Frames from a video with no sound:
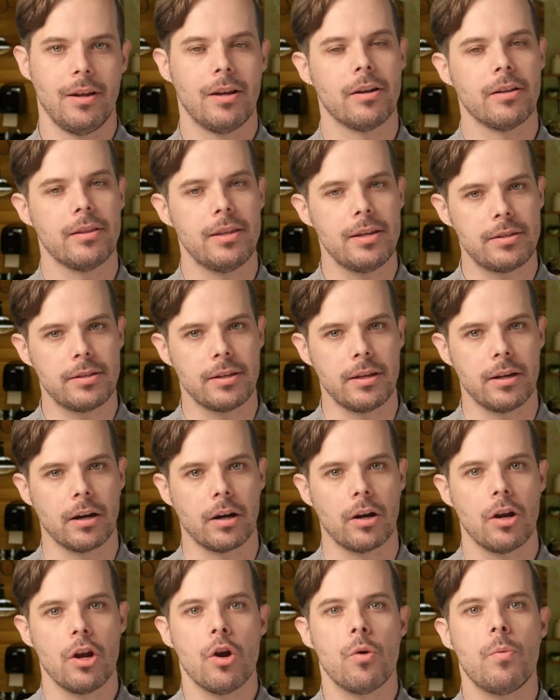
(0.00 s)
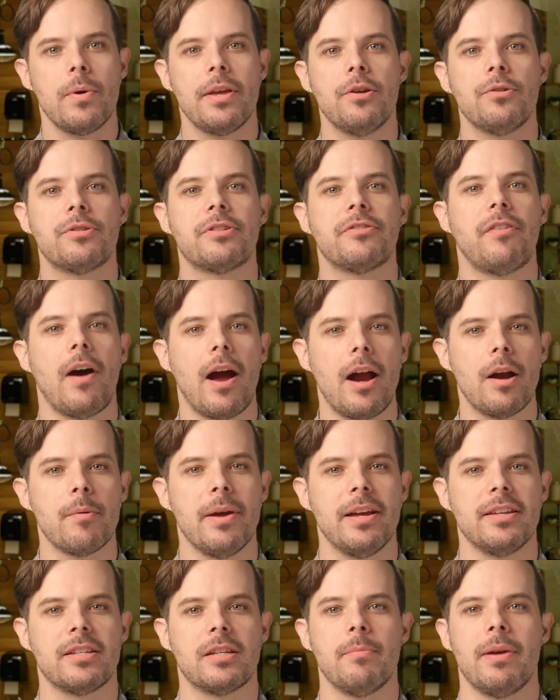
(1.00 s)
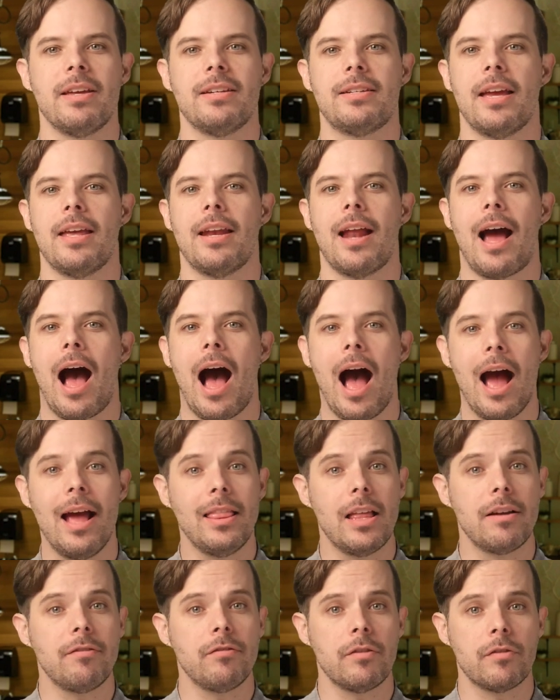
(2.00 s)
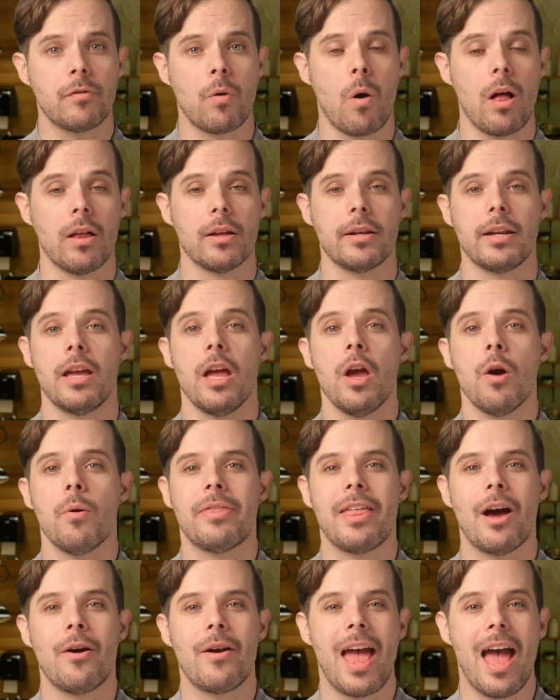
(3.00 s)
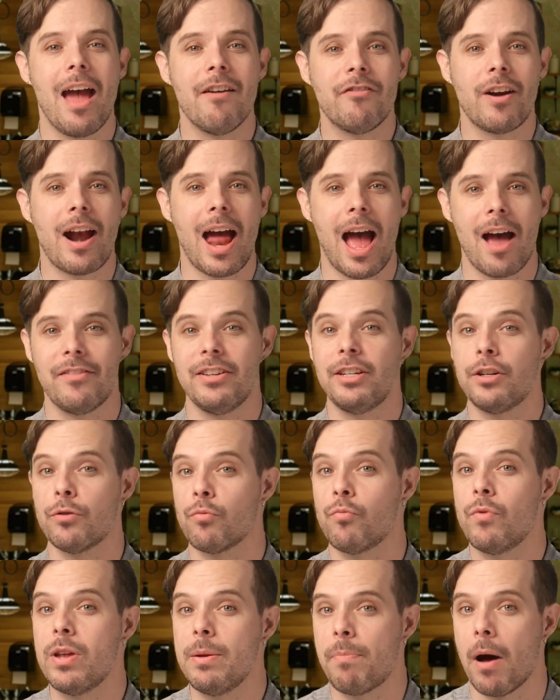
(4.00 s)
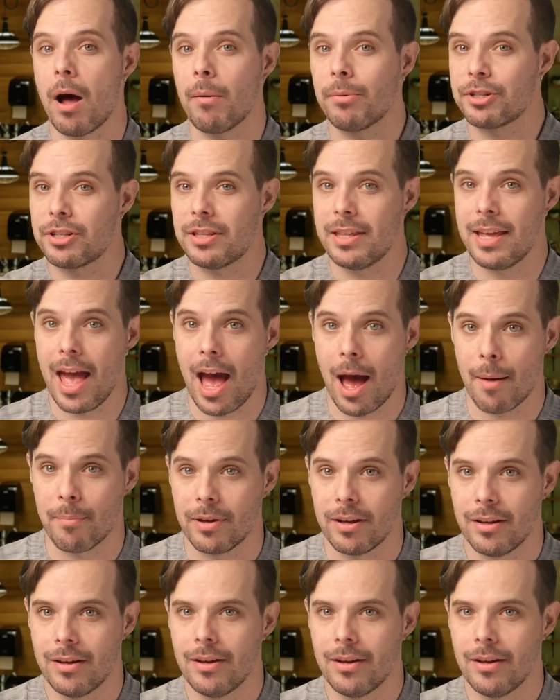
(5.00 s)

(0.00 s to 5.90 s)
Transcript: Well, this year, we used Firebase to maintain a high level of quality without ever having to republish the app.